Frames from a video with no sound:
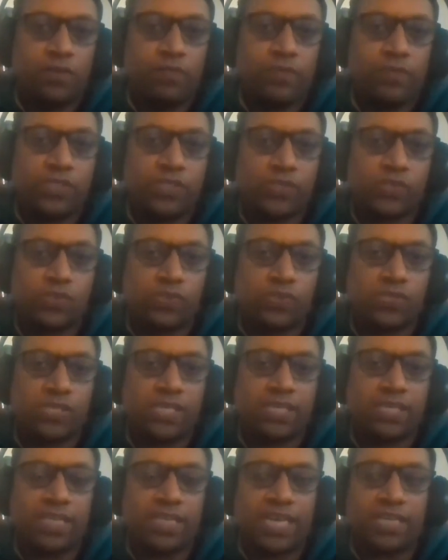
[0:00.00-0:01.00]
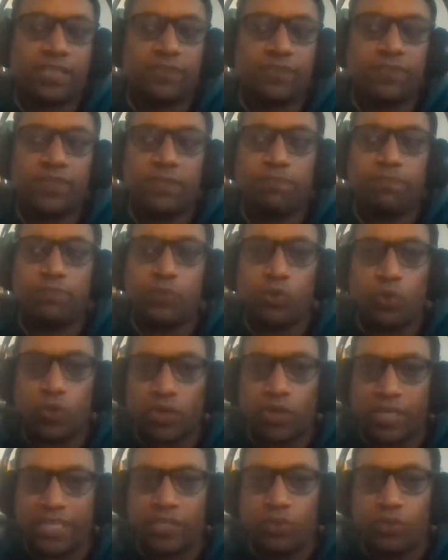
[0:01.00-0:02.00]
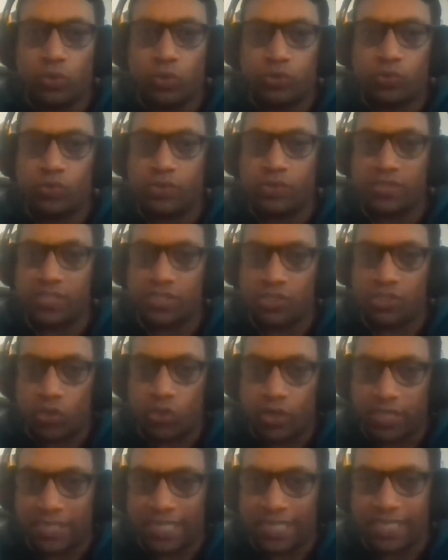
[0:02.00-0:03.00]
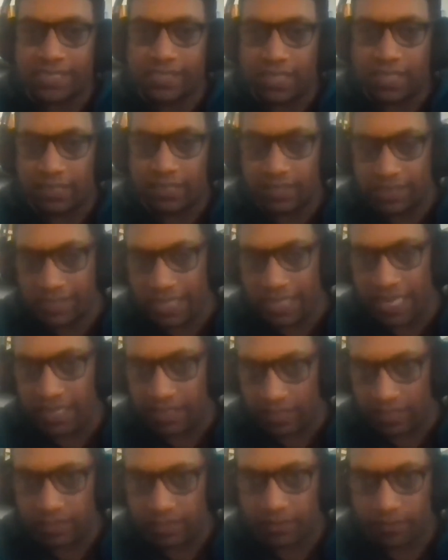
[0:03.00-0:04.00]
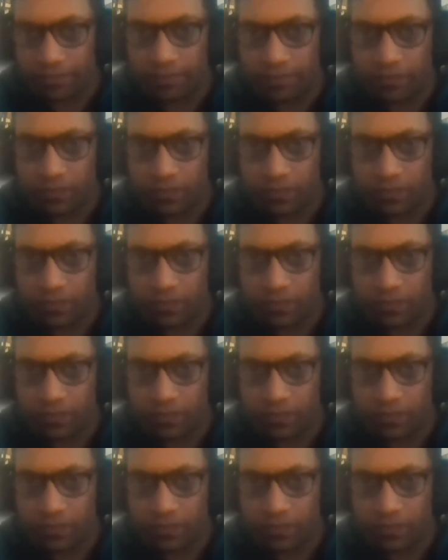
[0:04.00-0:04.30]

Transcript: Which is to say that if we purely go through a securitized understanding